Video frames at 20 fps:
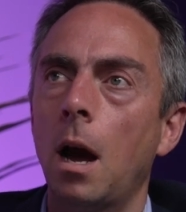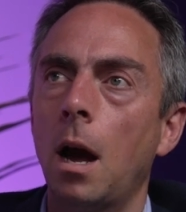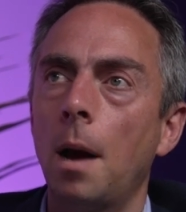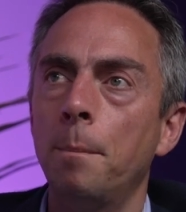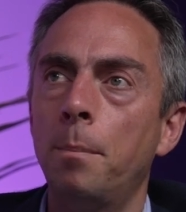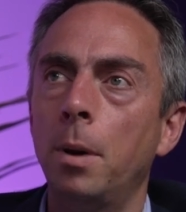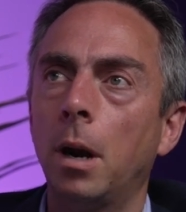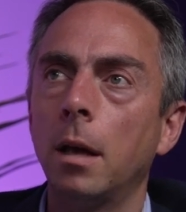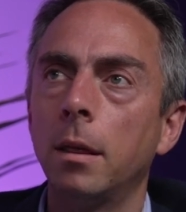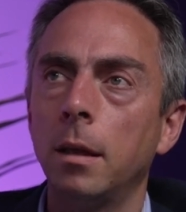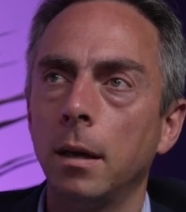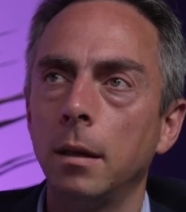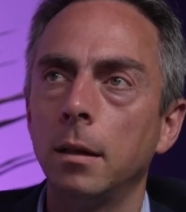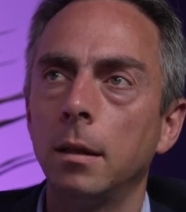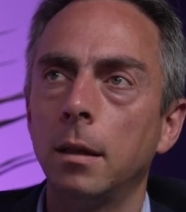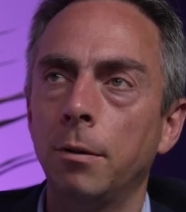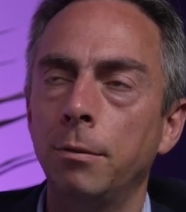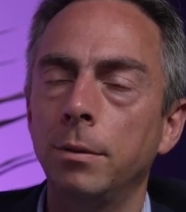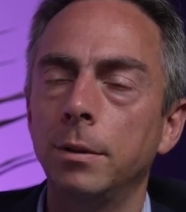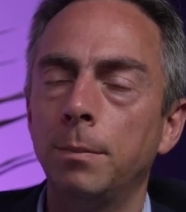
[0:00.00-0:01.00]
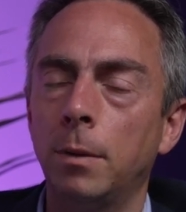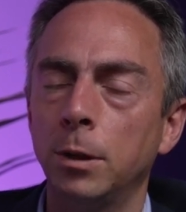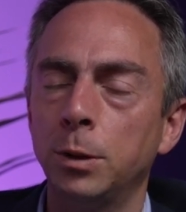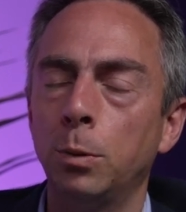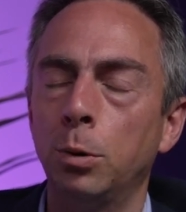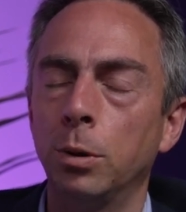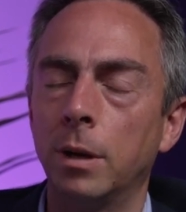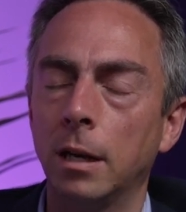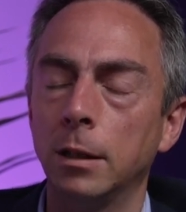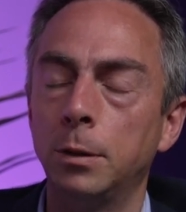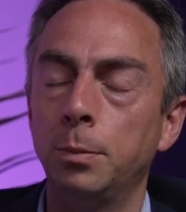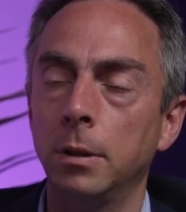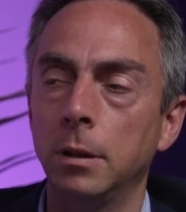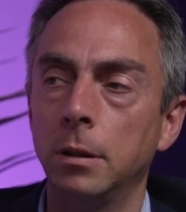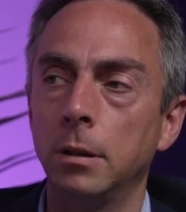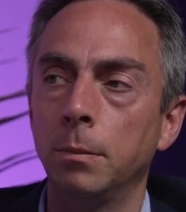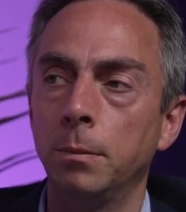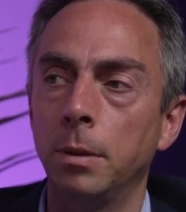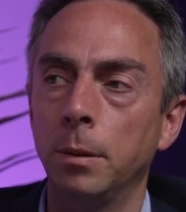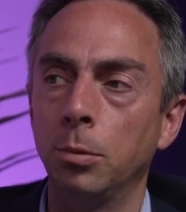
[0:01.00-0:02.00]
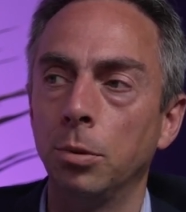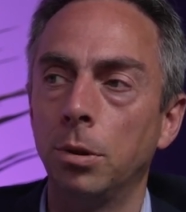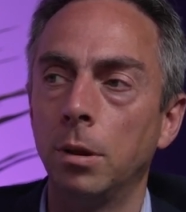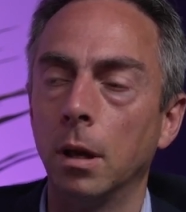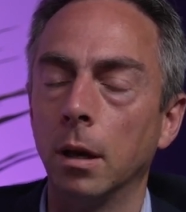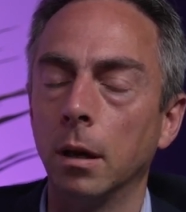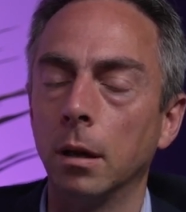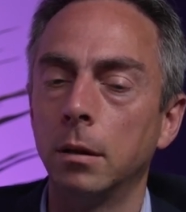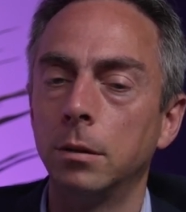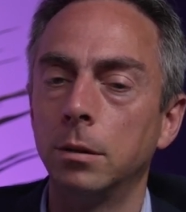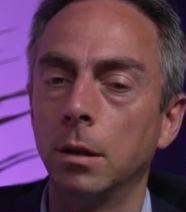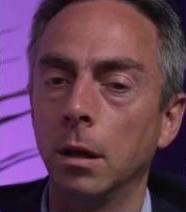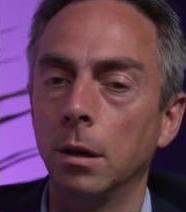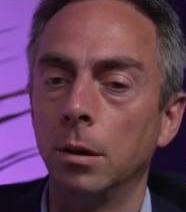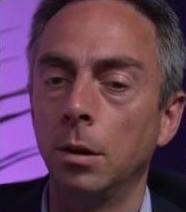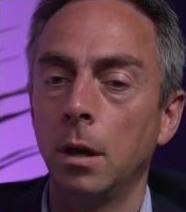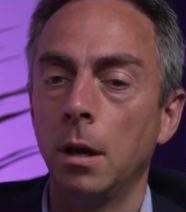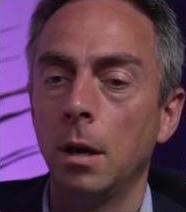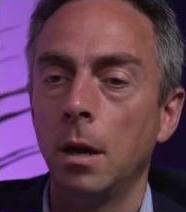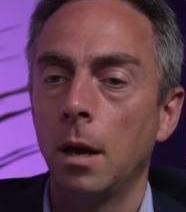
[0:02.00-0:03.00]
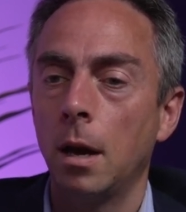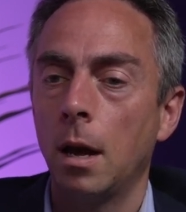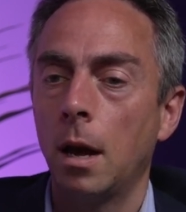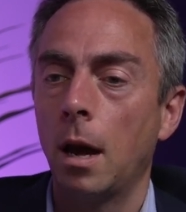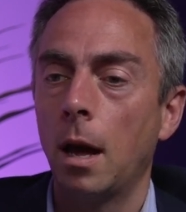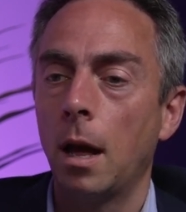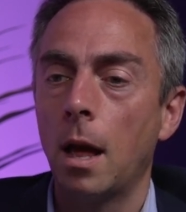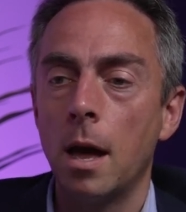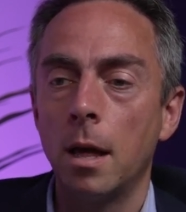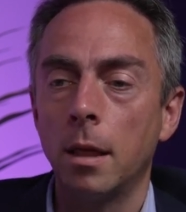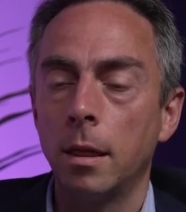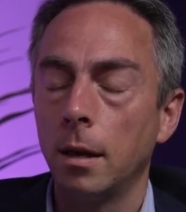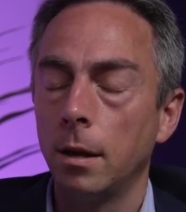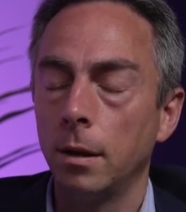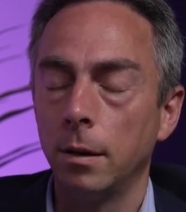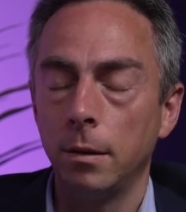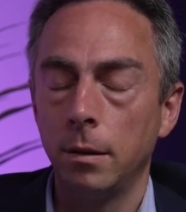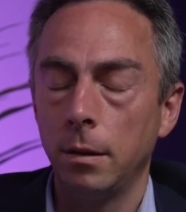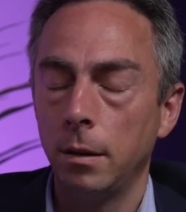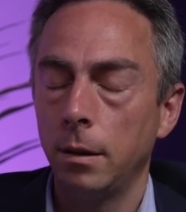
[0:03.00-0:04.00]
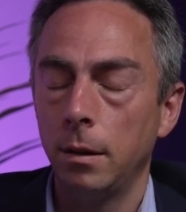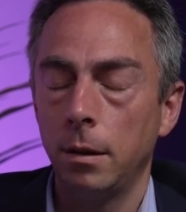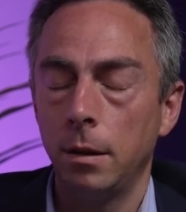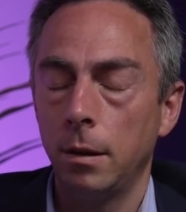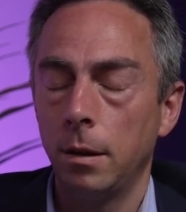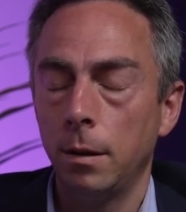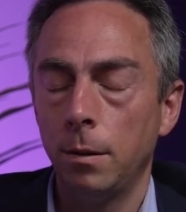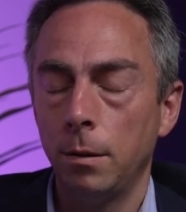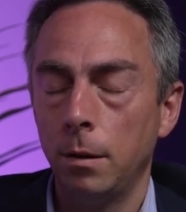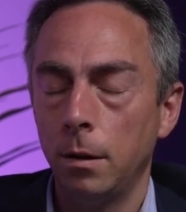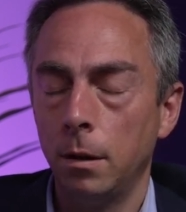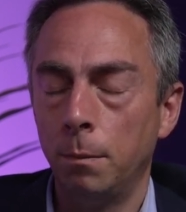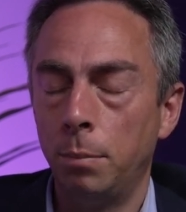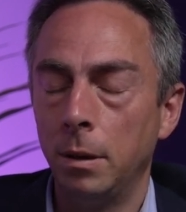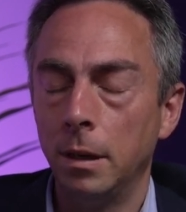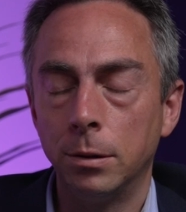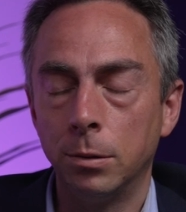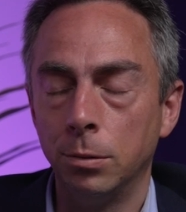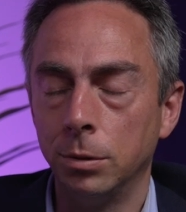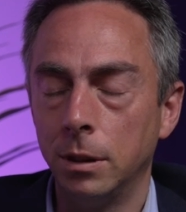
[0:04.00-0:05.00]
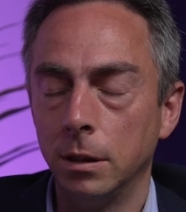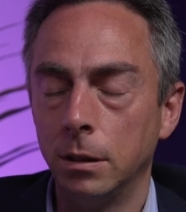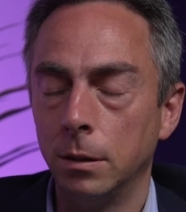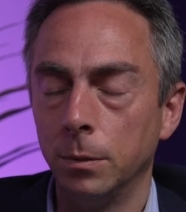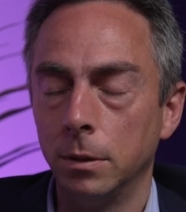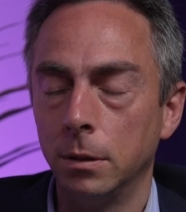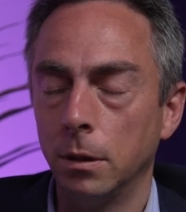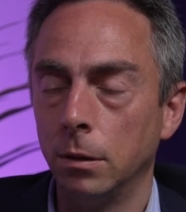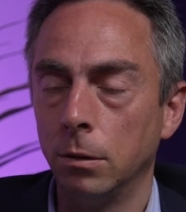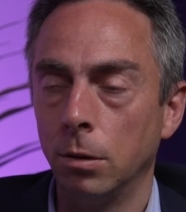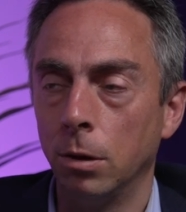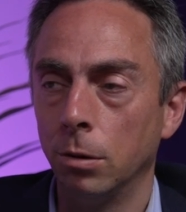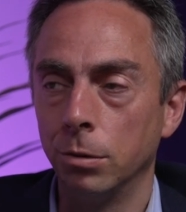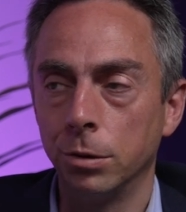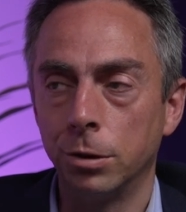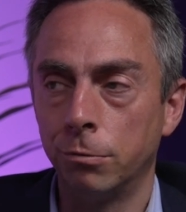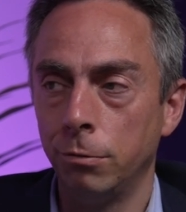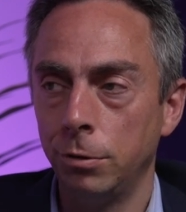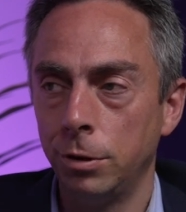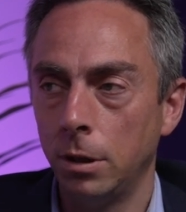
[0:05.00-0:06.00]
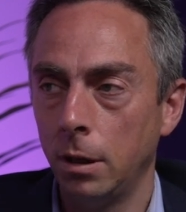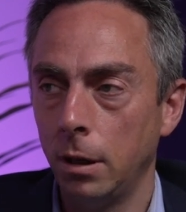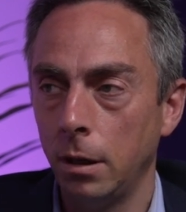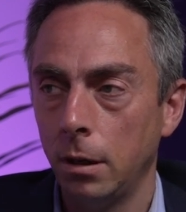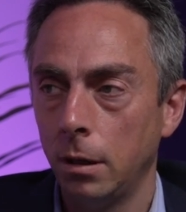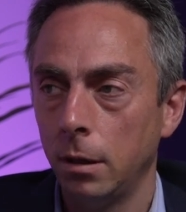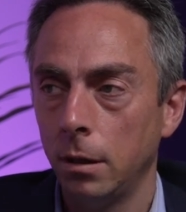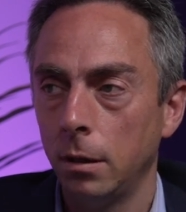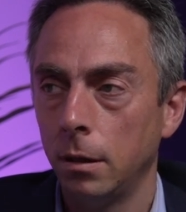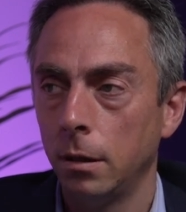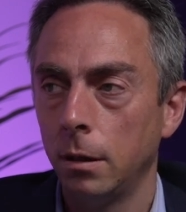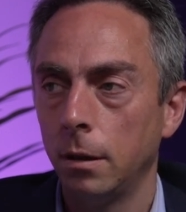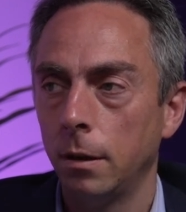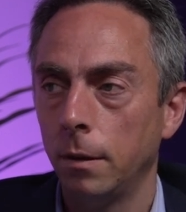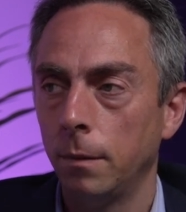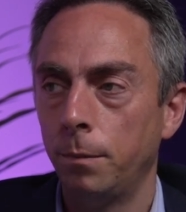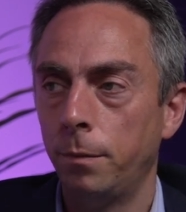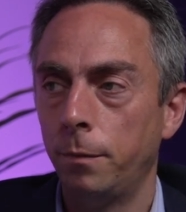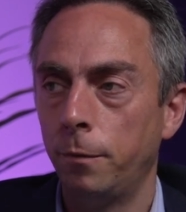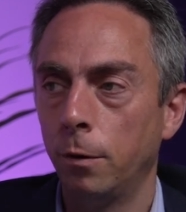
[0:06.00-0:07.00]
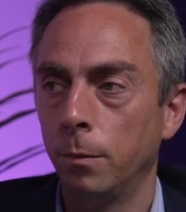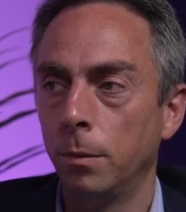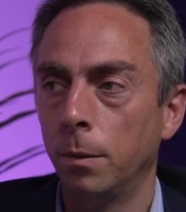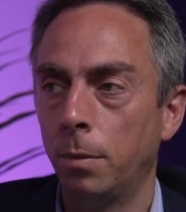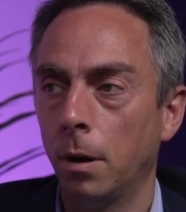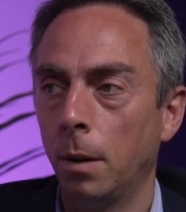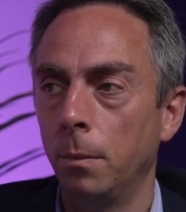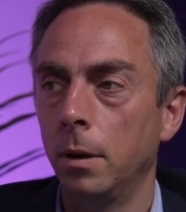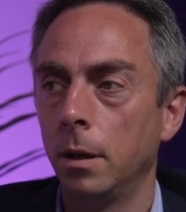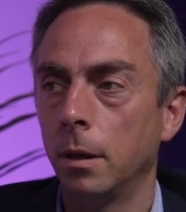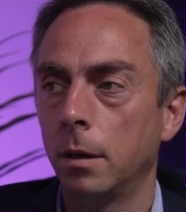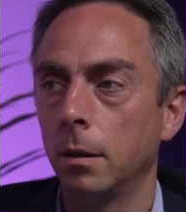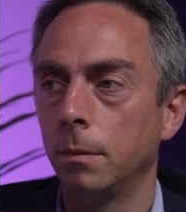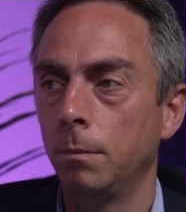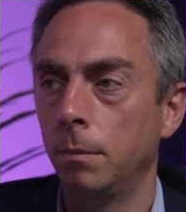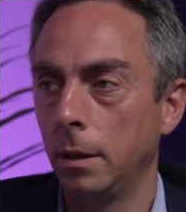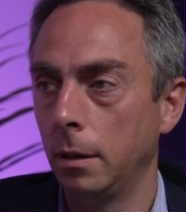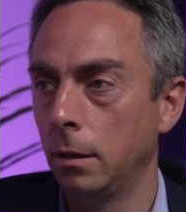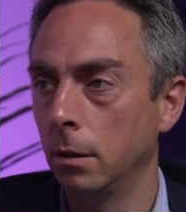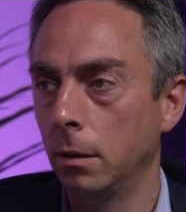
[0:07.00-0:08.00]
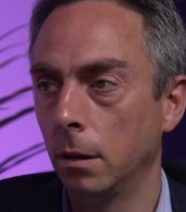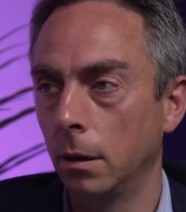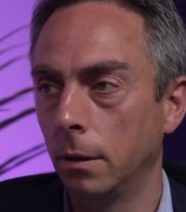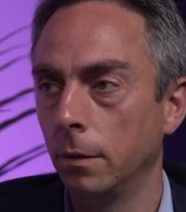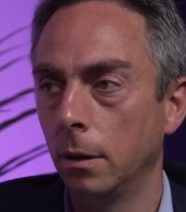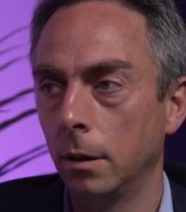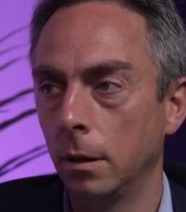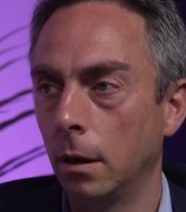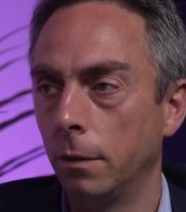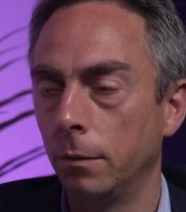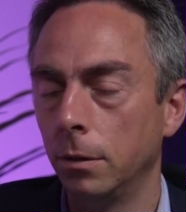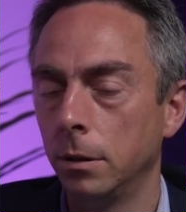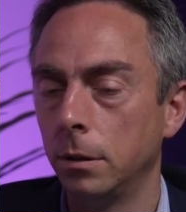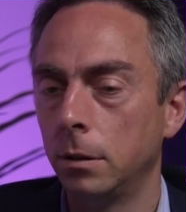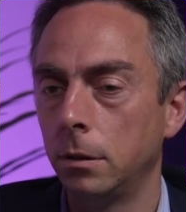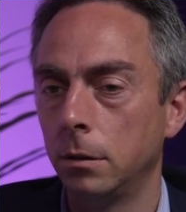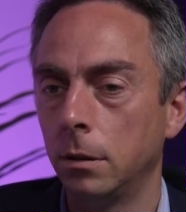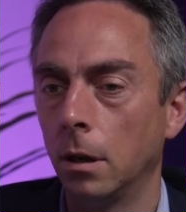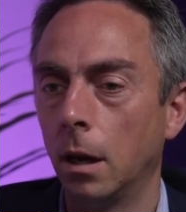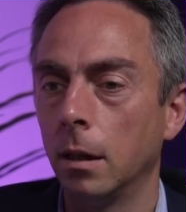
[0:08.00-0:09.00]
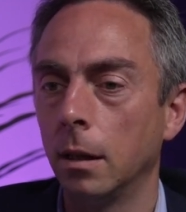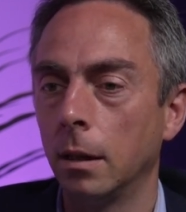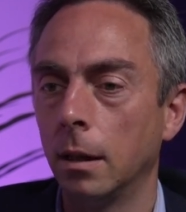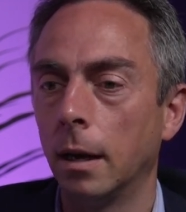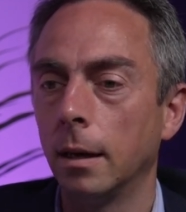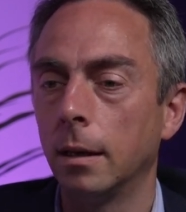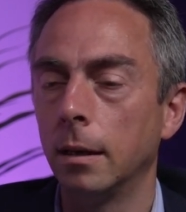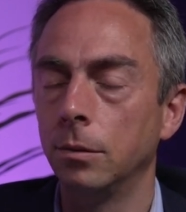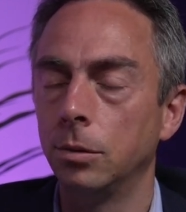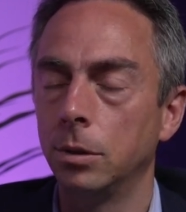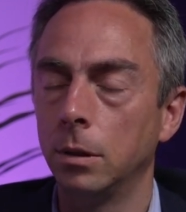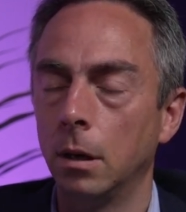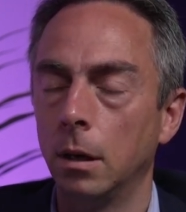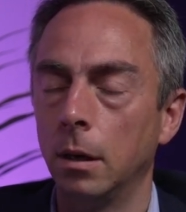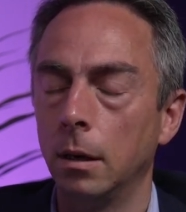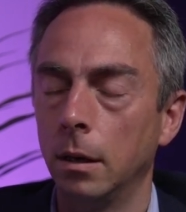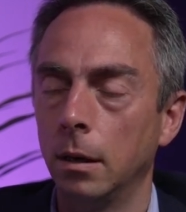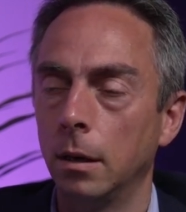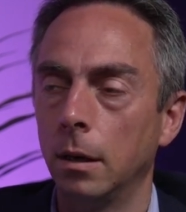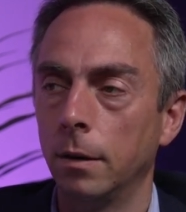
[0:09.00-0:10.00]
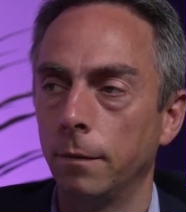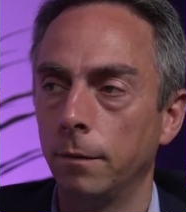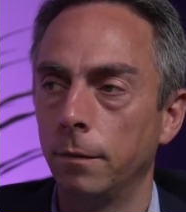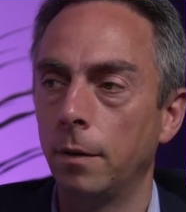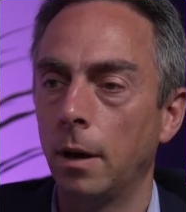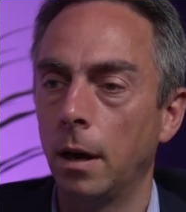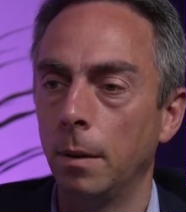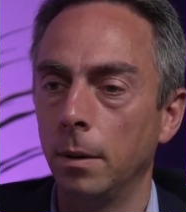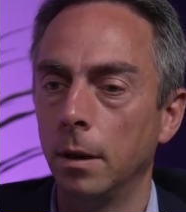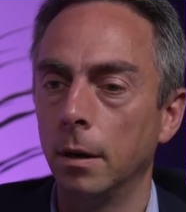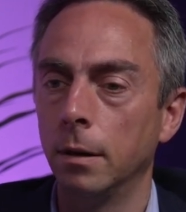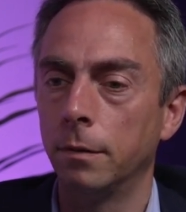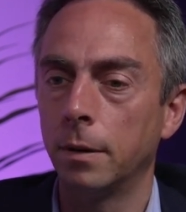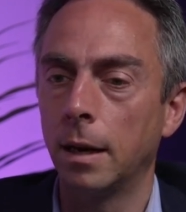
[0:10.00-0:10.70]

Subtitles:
But I think there is much more accountability than people think. So I think the political system is under a lot of scrutiny from the public, media and others. So I think that gives it a fair bit of